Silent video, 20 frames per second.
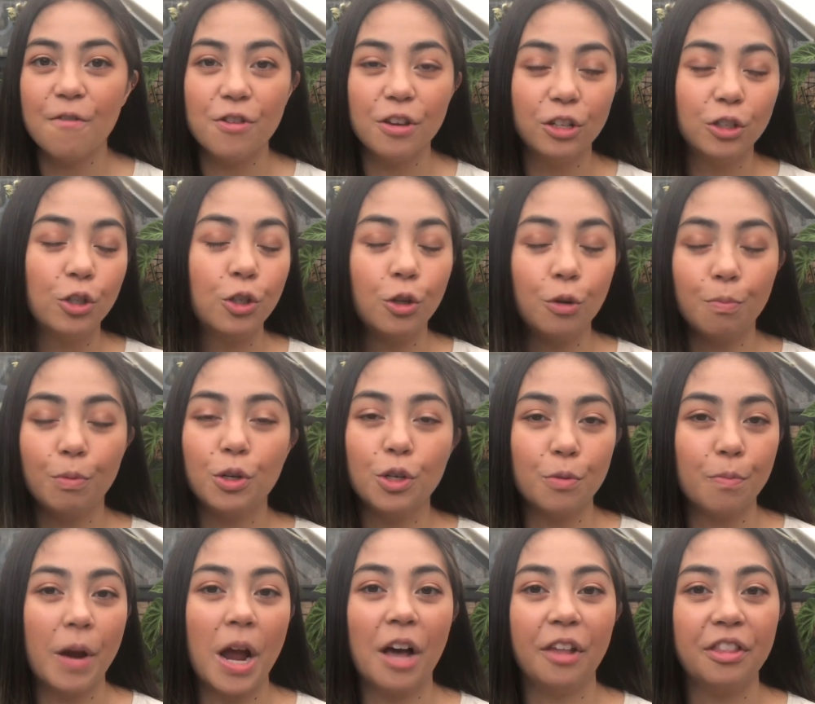super
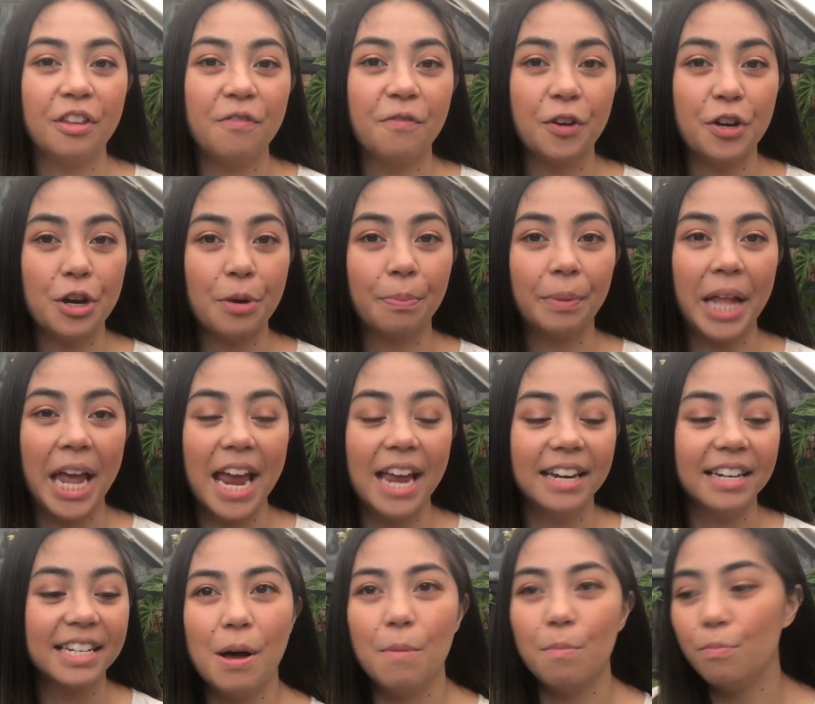duper healthy for your
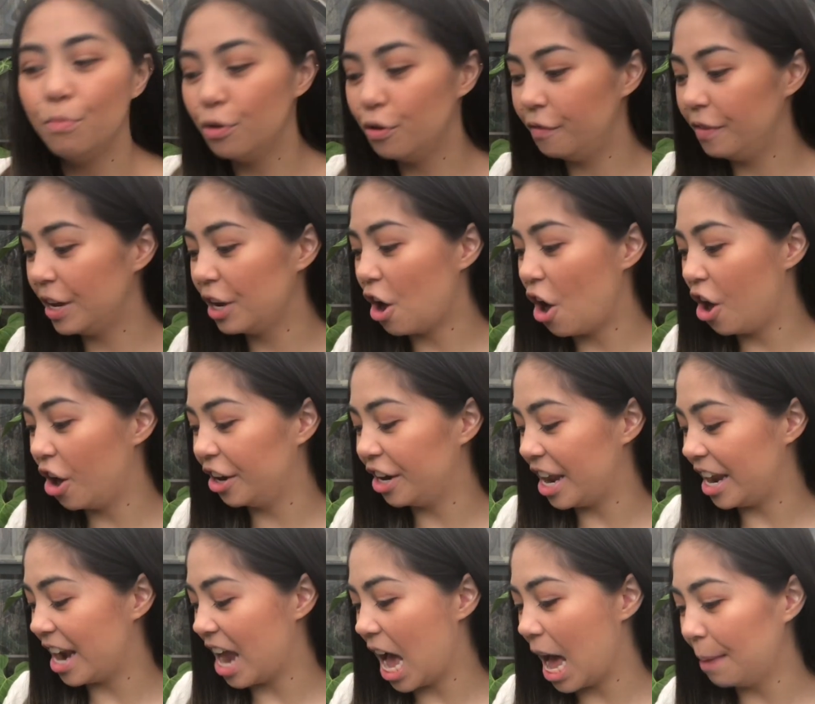plant. Moving on
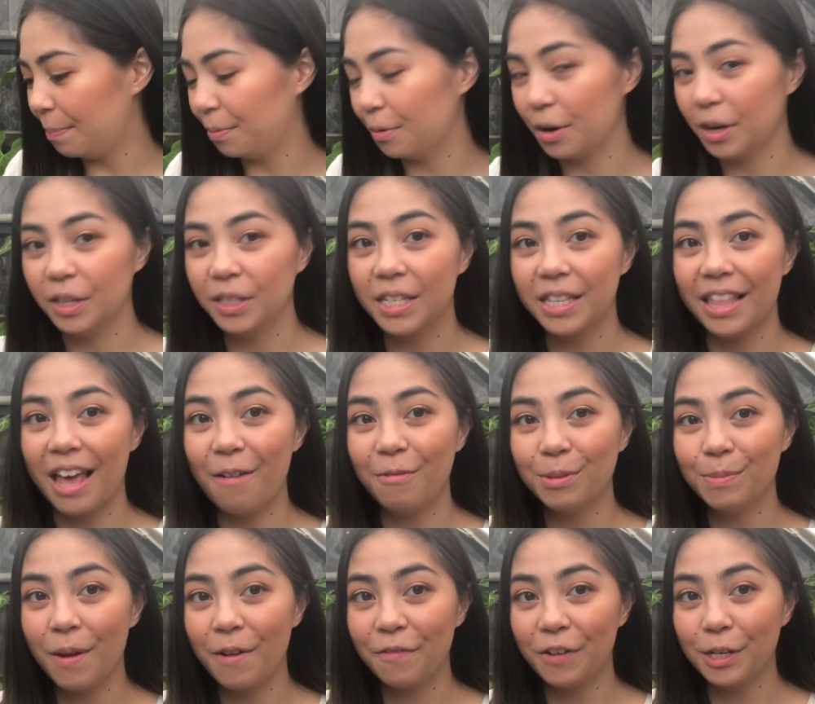and upwards, that was
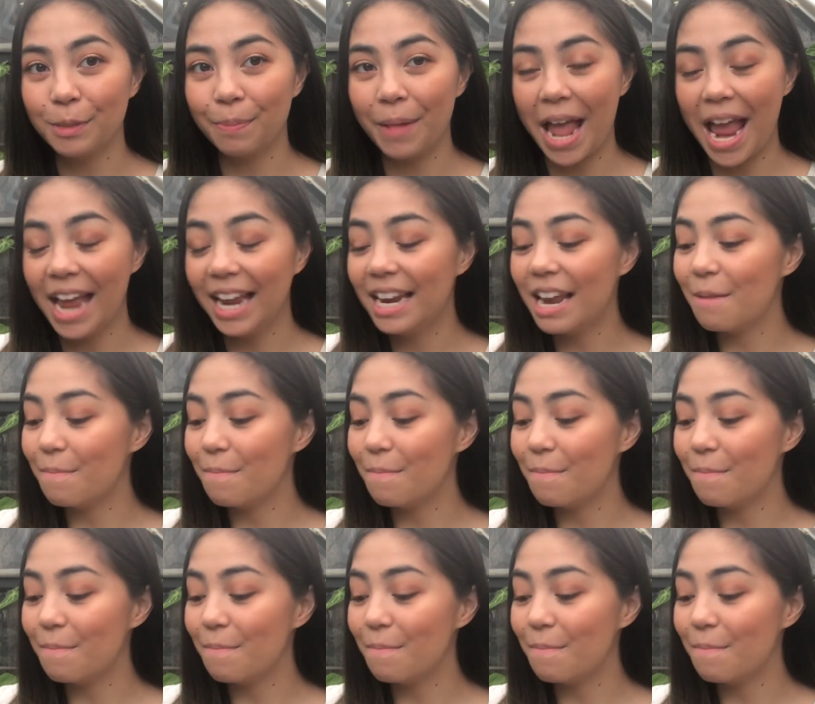my first plant.